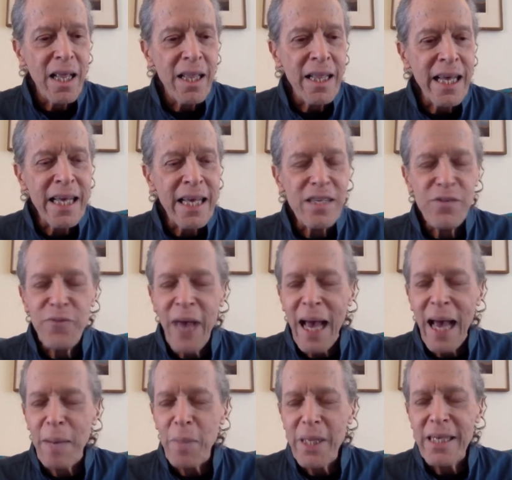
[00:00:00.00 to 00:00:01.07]
these
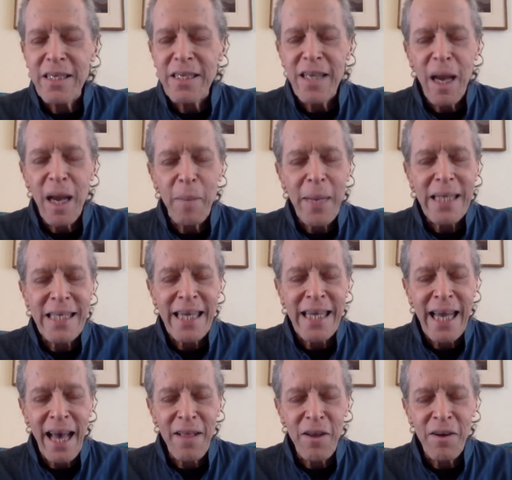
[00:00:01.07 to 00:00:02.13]
families coming
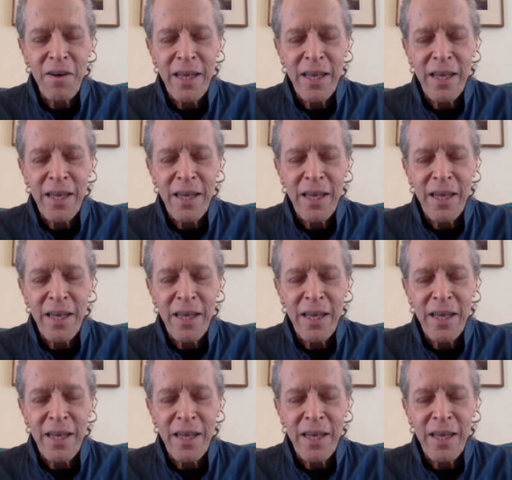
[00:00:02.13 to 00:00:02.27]
together